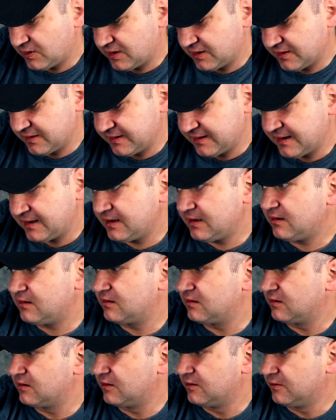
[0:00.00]
Are Not
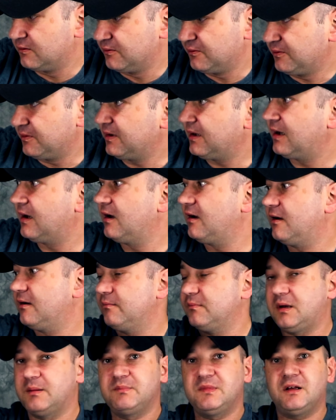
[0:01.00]
Alone.
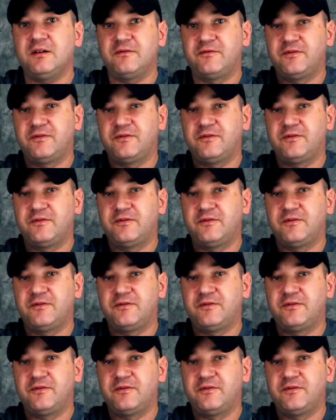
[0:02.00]
I'm not